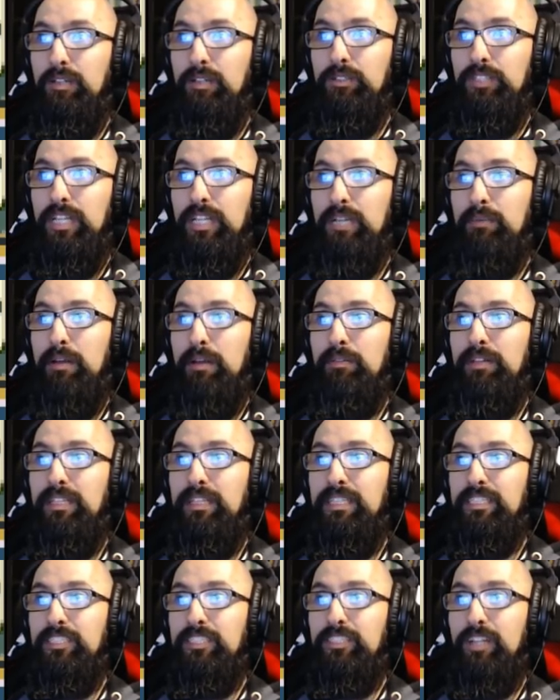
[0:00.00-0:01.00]
Oh shit, am I
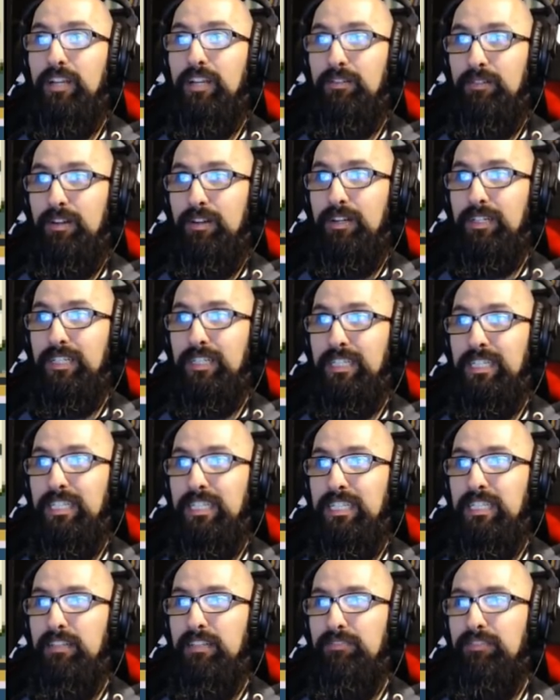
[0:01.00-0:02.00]
reading this chart wrong?
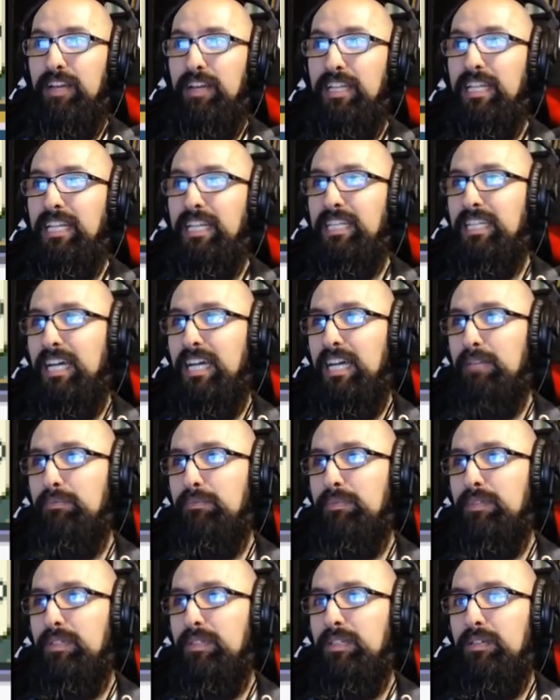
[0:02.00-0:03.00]
Defending type?
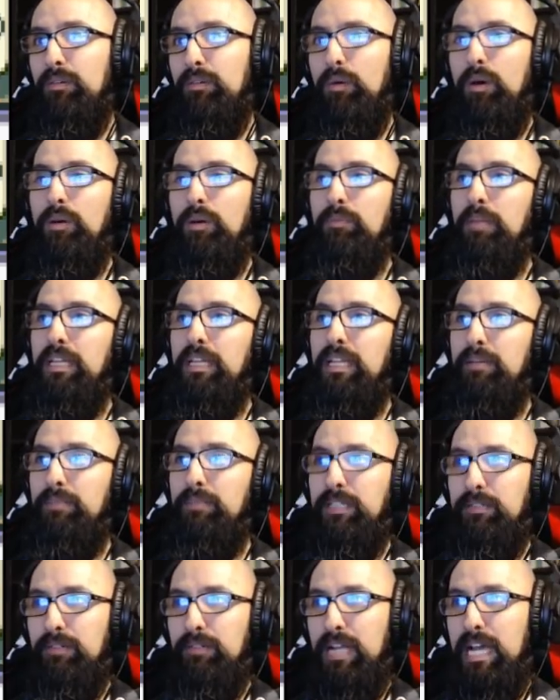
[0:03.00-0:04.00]
Well, it might not be